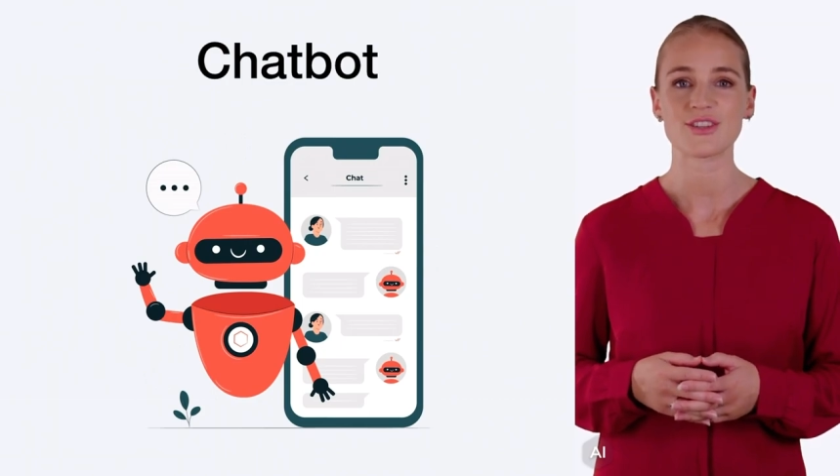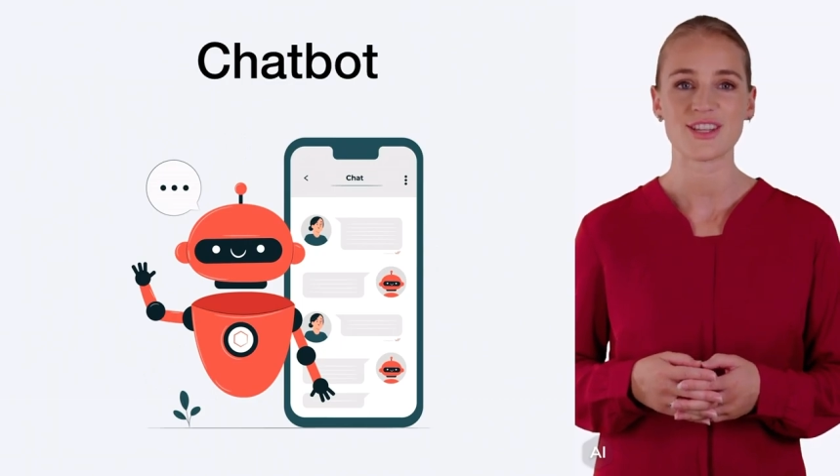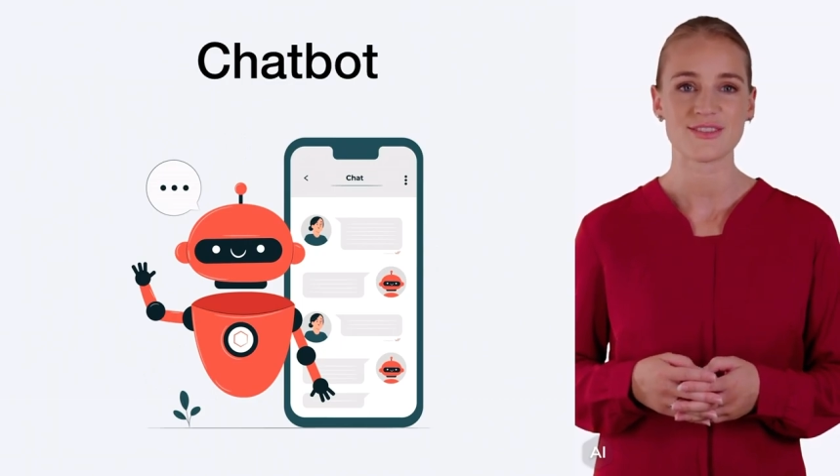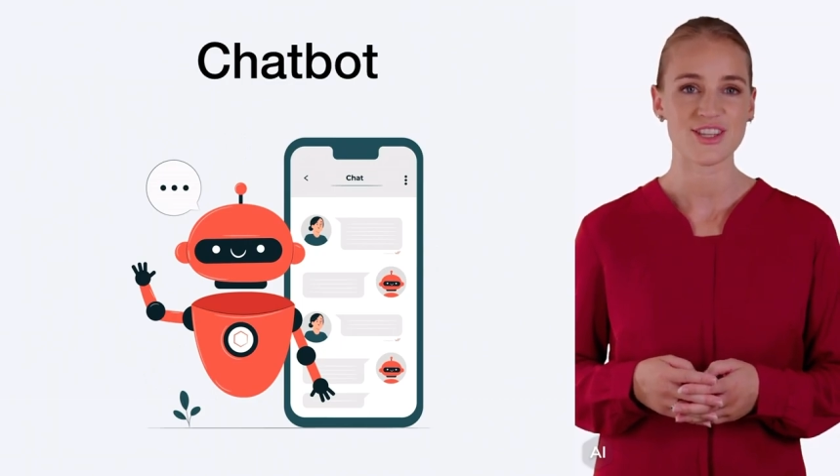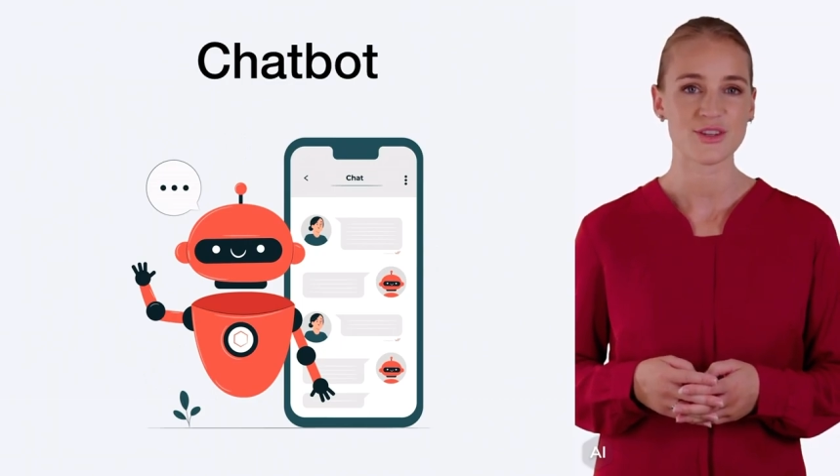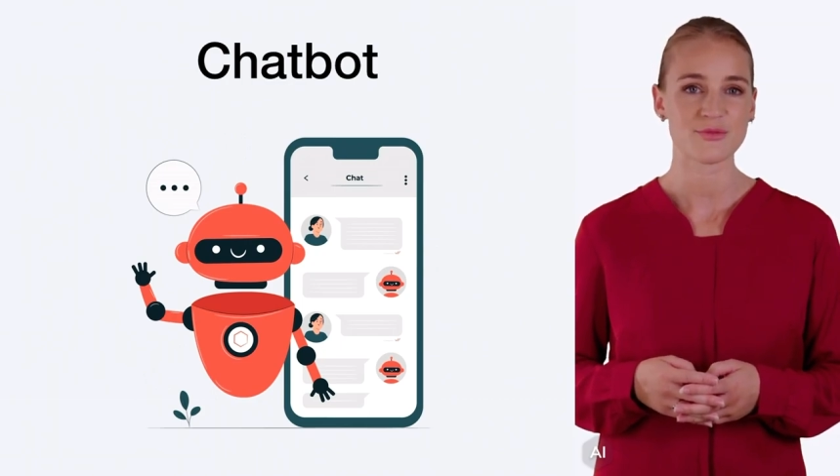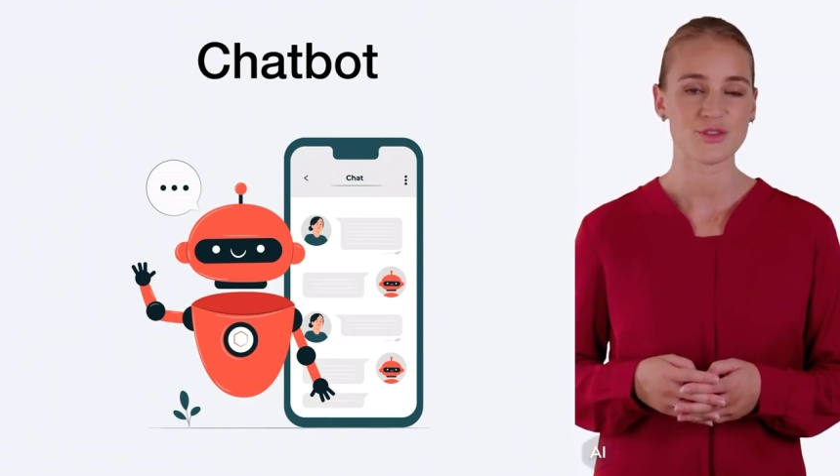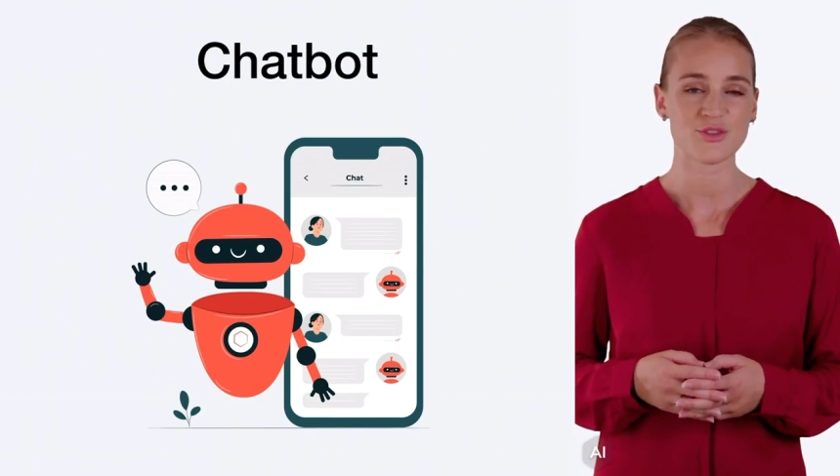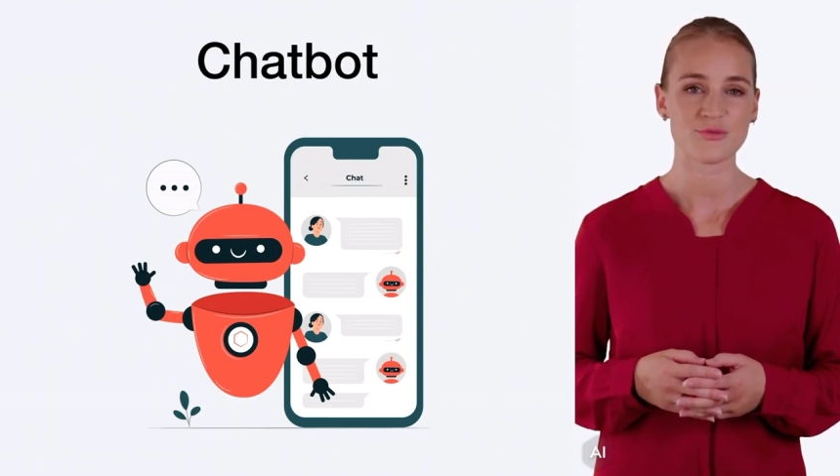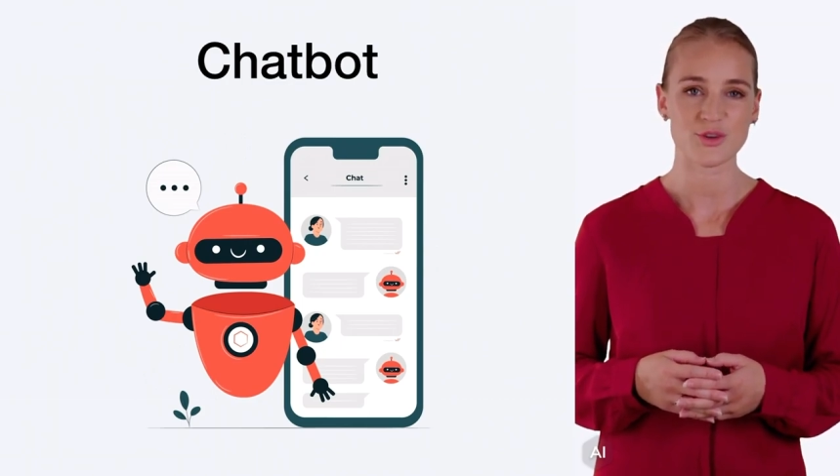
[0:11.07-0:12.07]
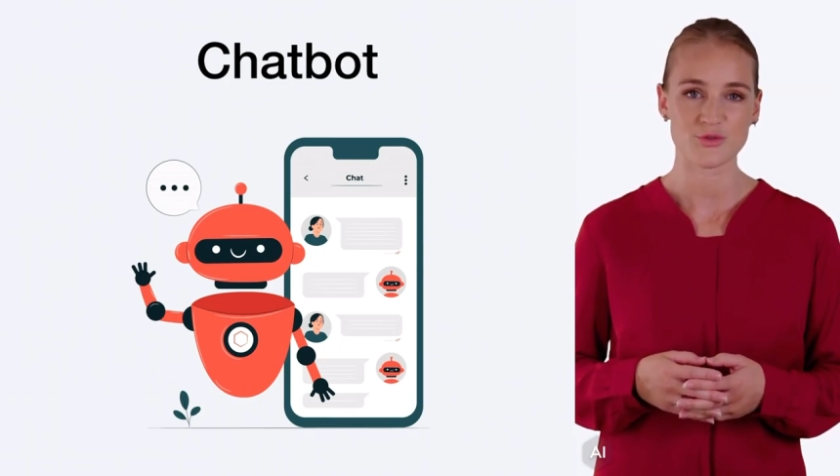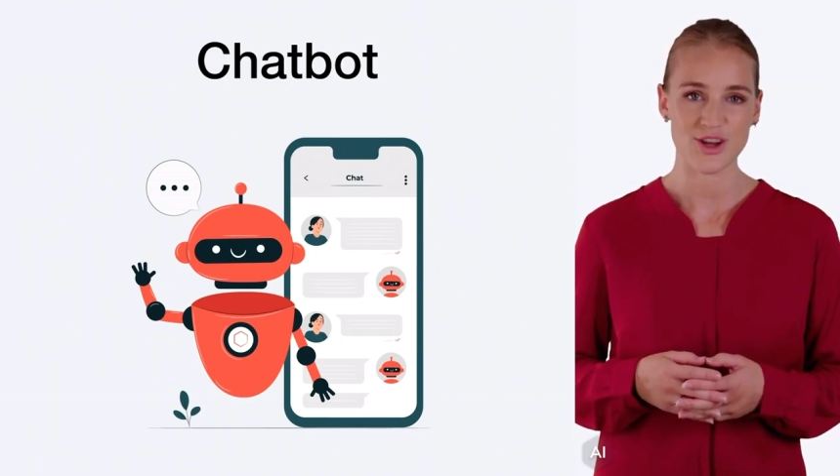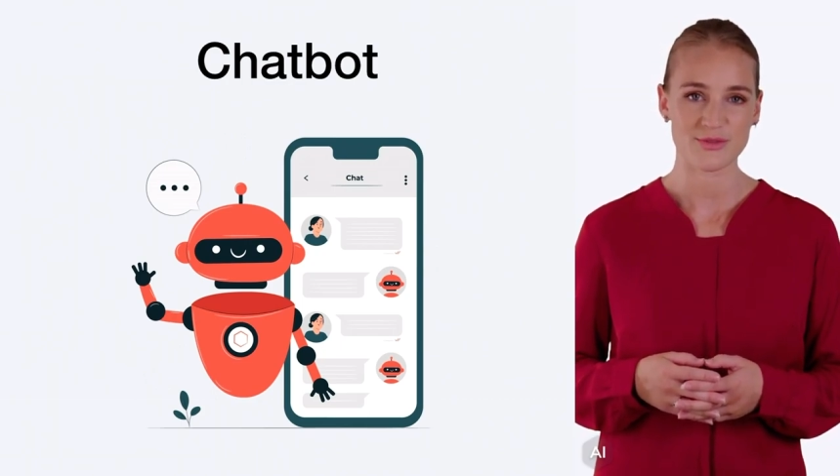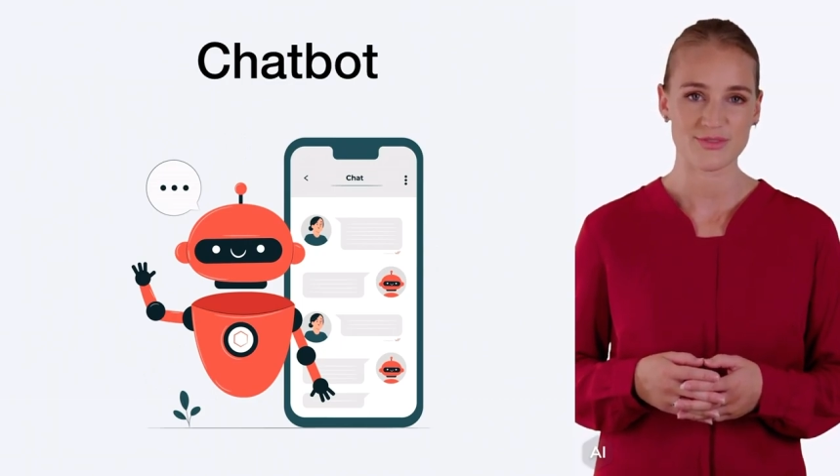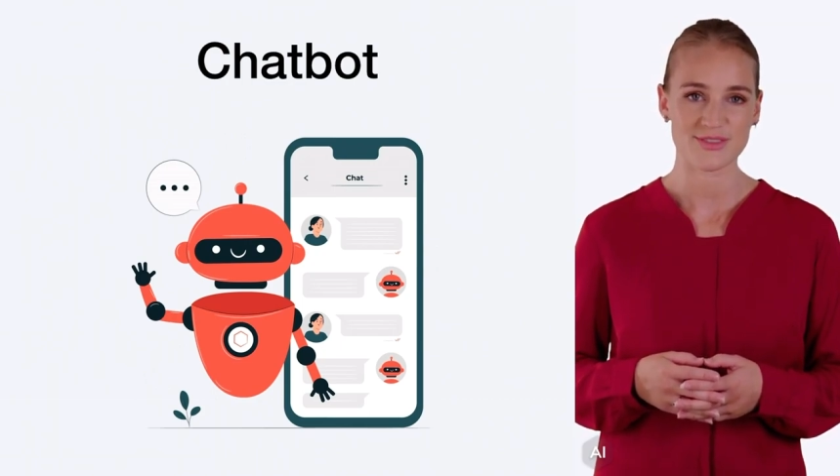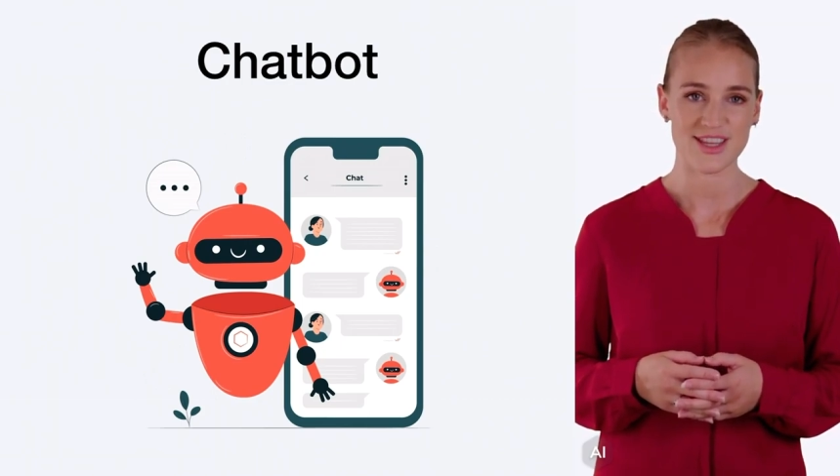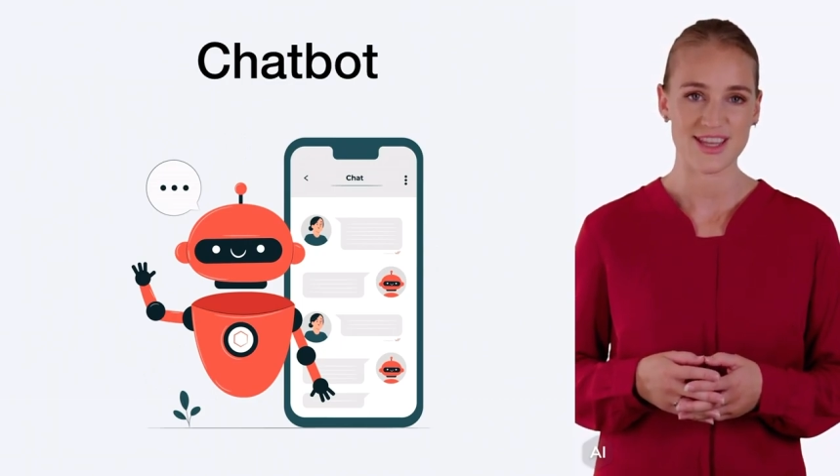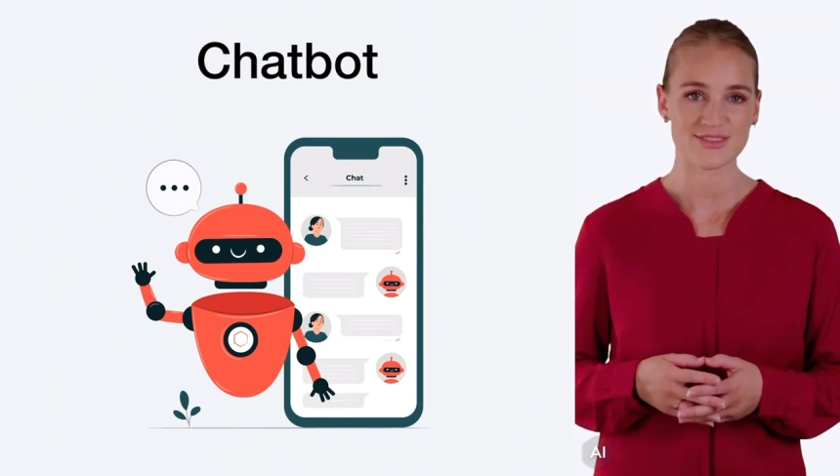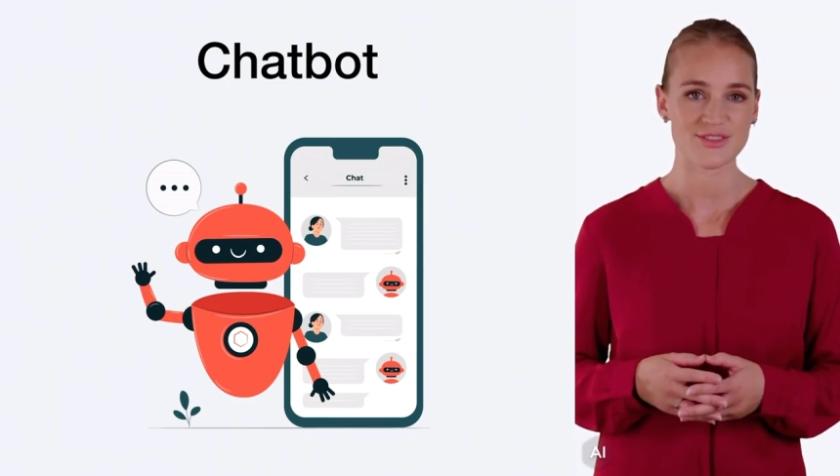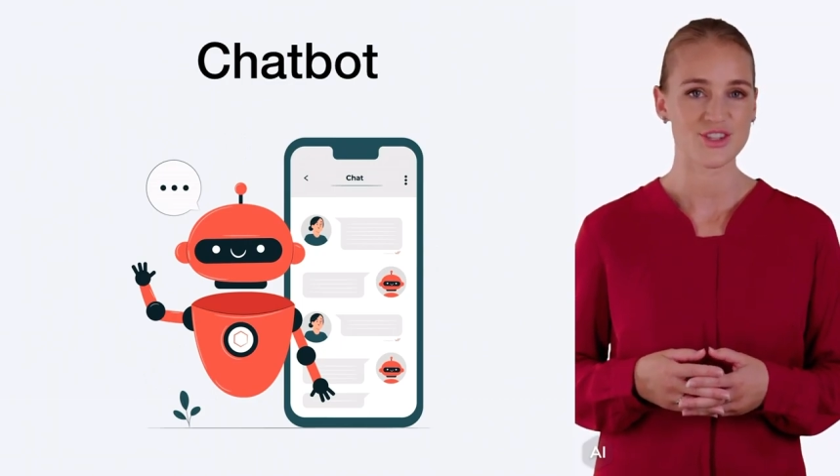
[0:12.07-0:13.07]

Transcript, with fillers: It's a computer program designed